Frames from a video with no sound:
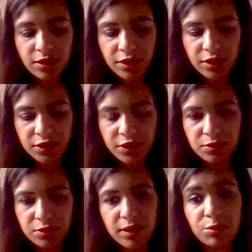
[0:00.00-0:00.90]

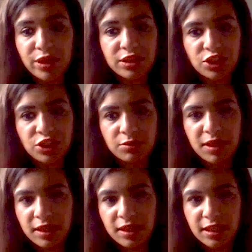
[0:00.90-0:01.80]
diagnosed with a brain
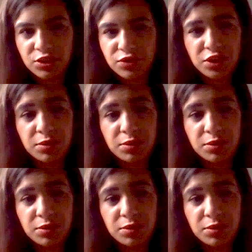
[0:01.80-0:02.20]
tumour at the age of